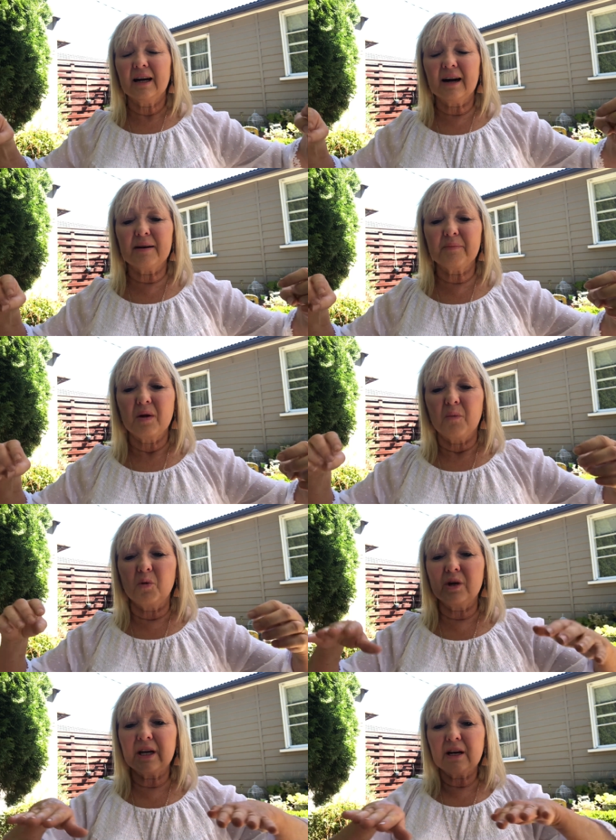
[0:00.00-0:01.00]
Um,
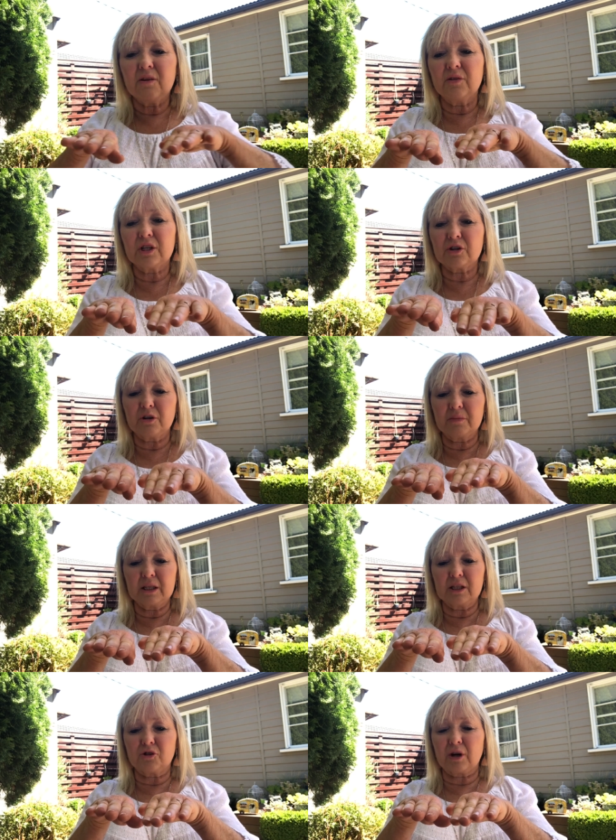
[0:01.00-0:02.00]
well, now they're showing me
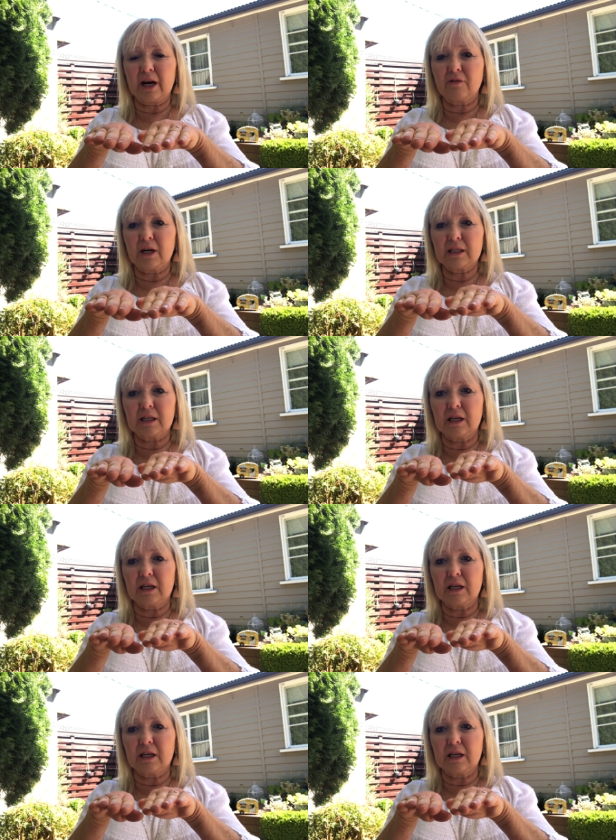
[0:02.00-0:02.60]
this drag race,